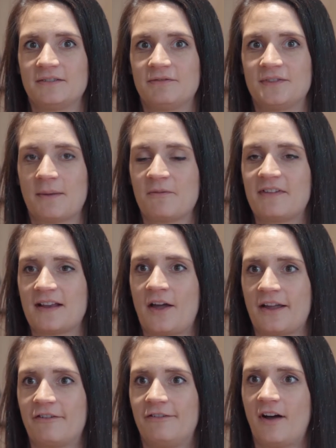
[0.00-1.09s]
something
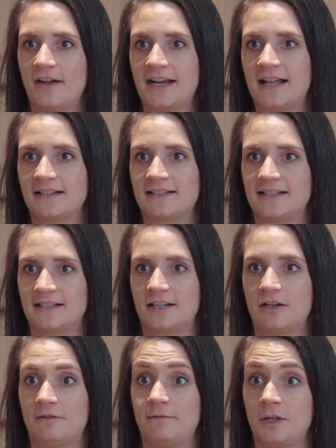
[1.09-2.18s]
like finance is a
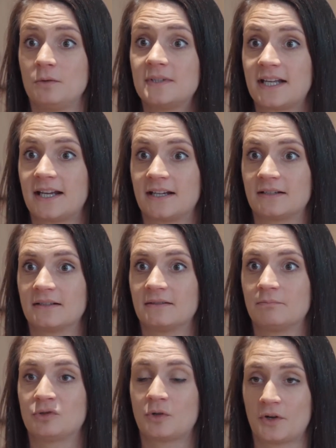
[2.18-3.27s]
confusing
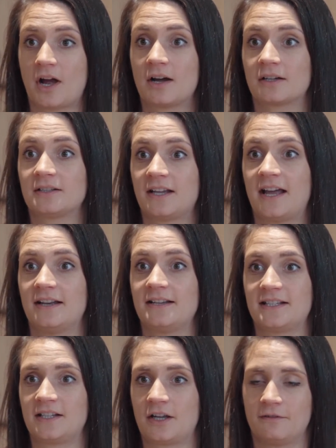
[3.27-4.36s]
product and
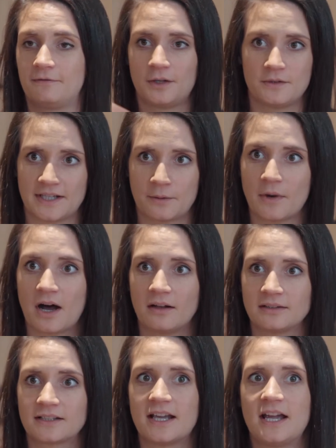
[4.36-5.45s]
it's a confusing
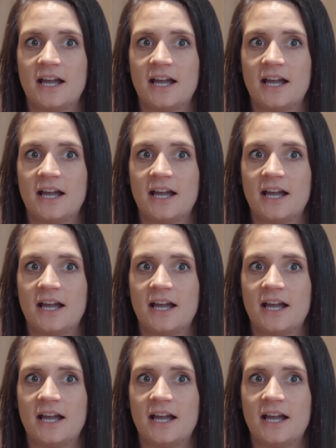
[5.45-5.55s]
world.